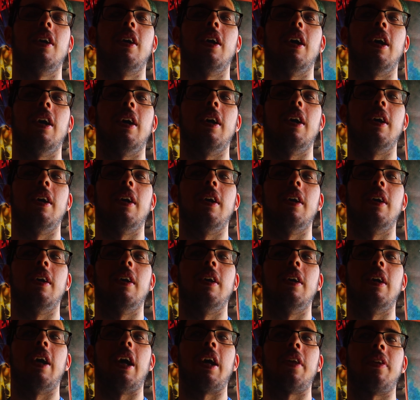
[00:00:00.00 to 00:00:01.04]

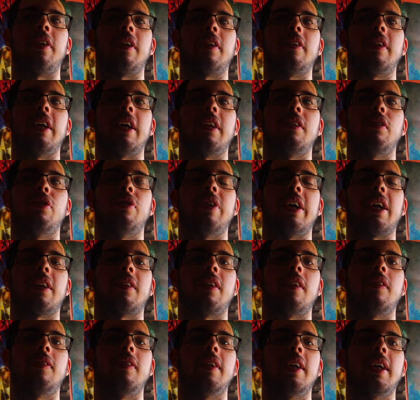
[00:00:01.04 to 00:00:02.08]
I think that the fact
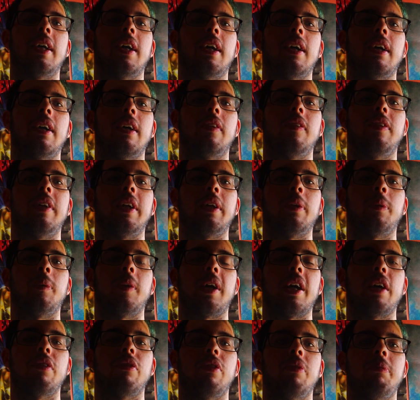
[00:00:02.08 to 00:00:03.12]
that they don't
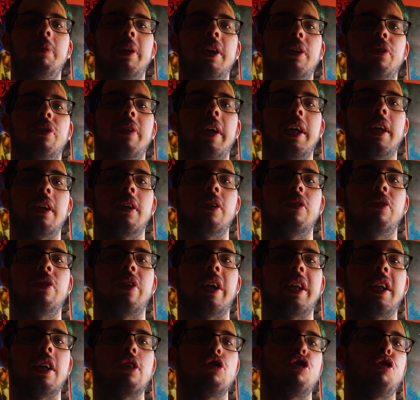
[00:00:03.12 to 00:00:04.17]
have a big
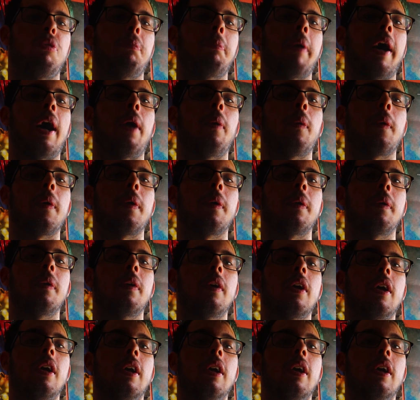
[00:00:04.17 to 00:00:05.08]
financial power